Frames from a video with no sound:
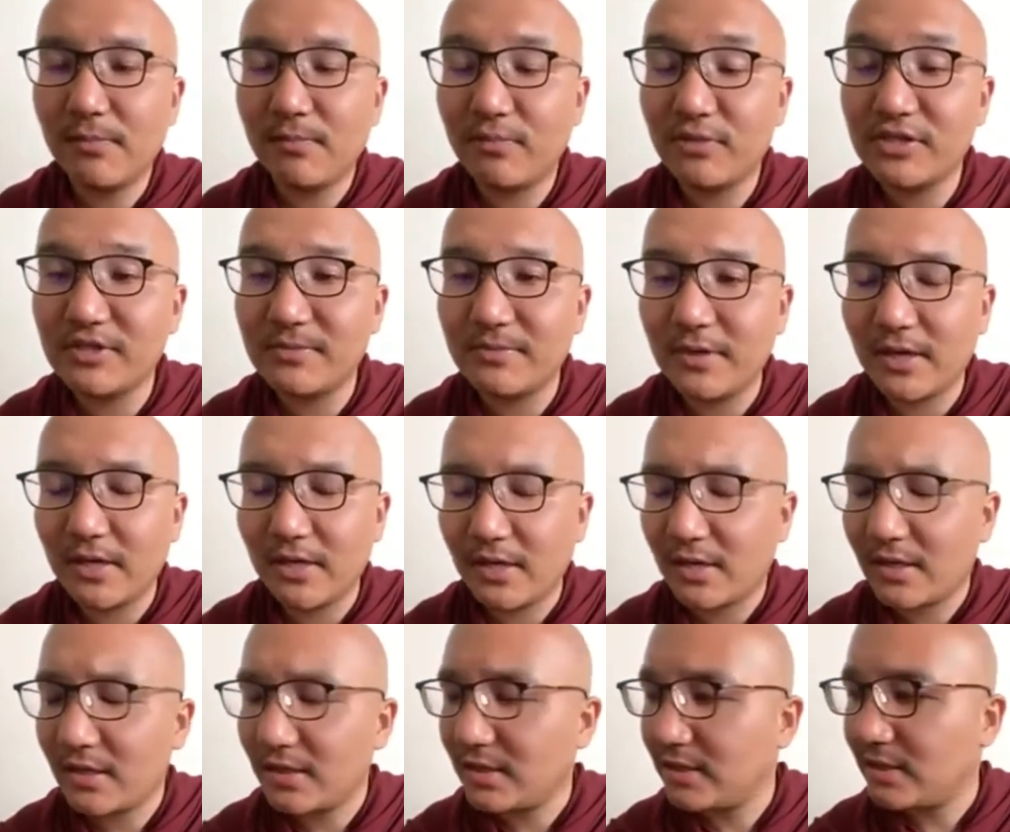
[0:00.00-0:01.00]
uh,
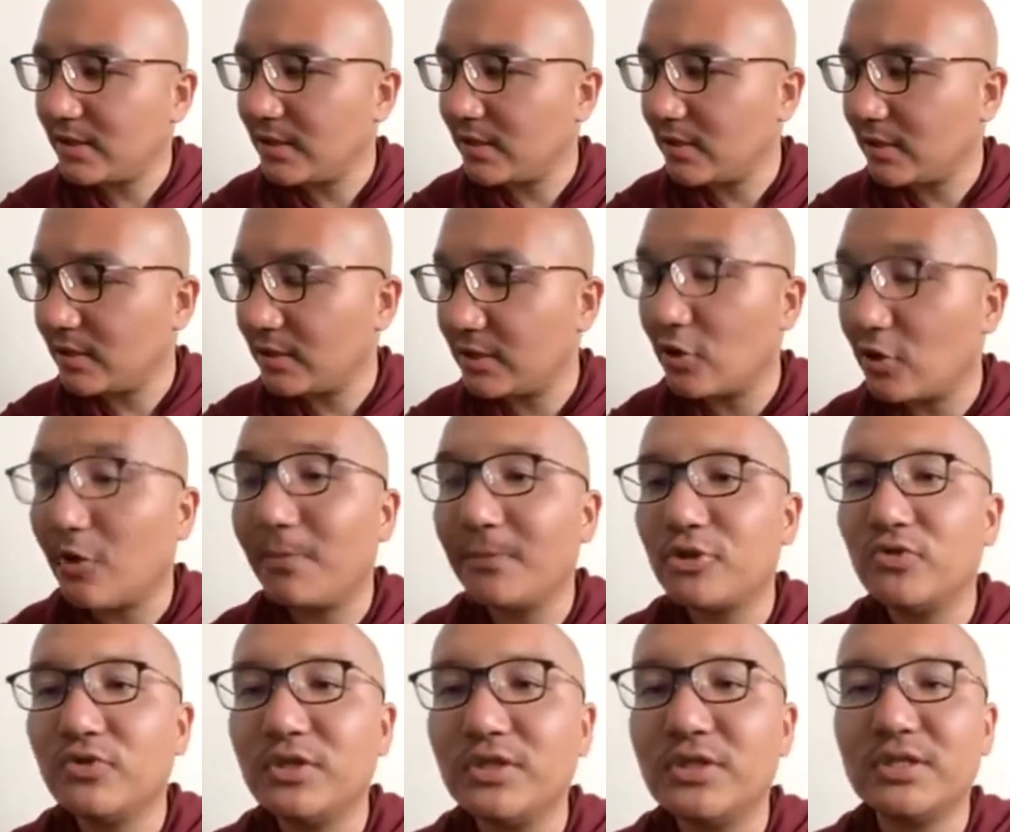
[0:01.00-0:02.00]
the the
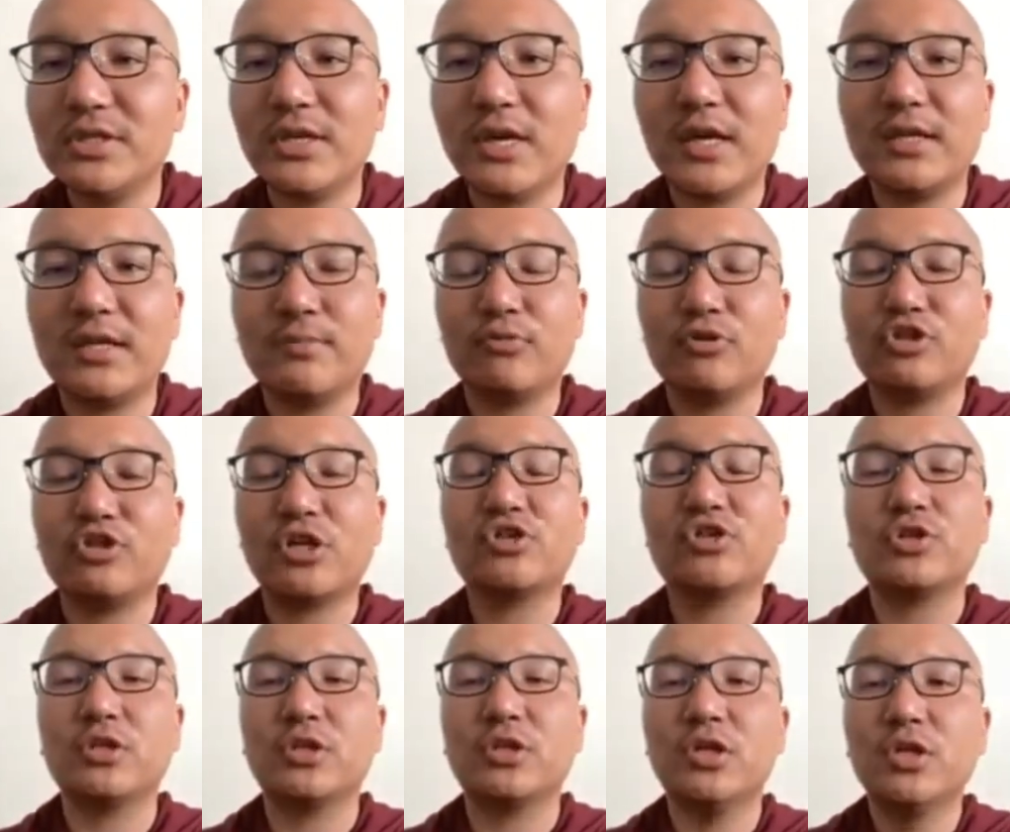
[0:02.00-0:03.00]
opportunity and the
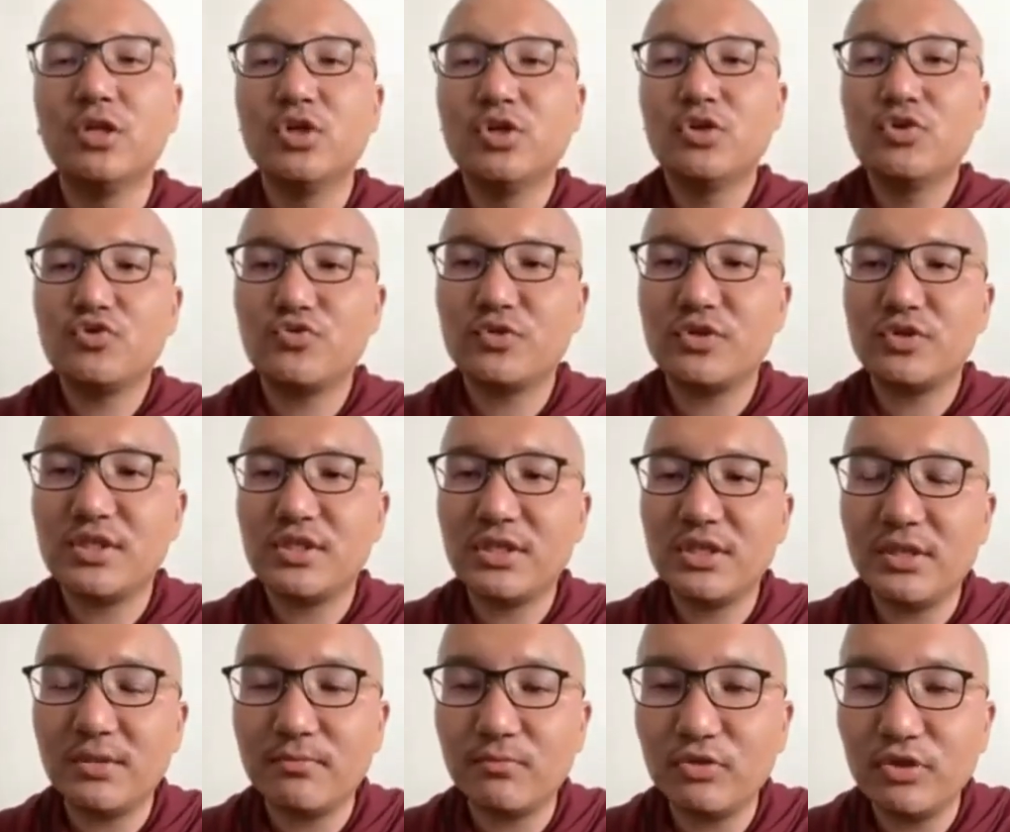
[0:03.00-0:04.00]
potential to see
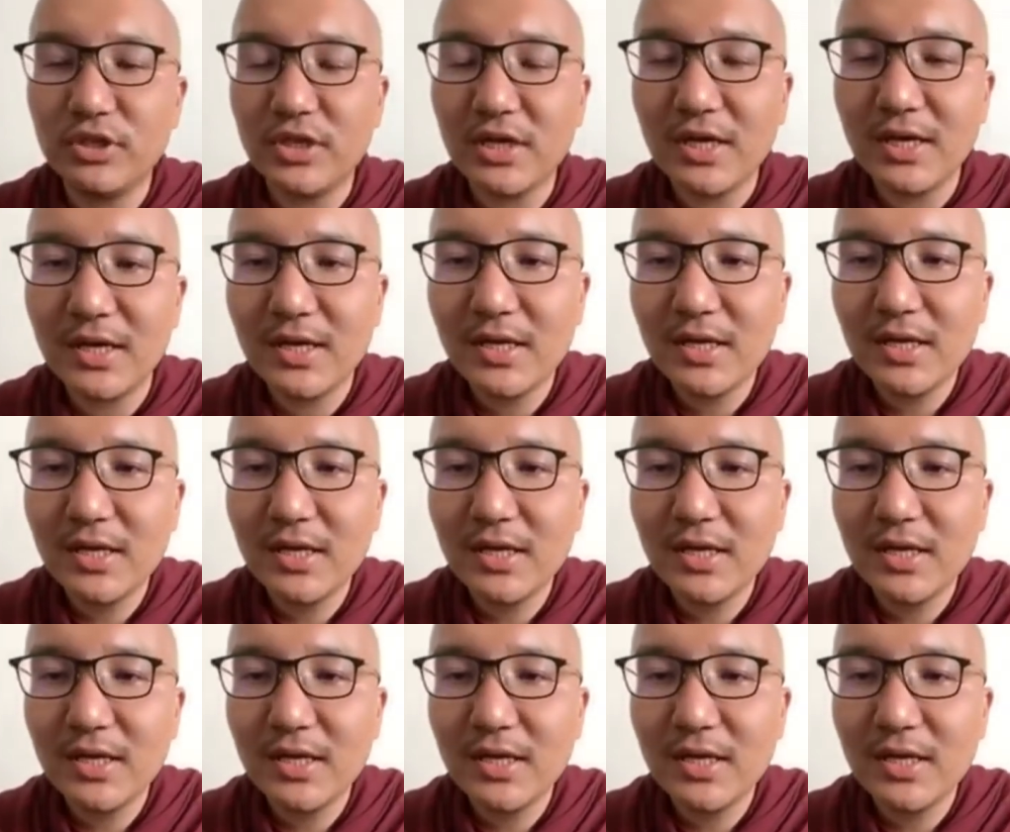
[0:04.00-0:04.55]
the Buddha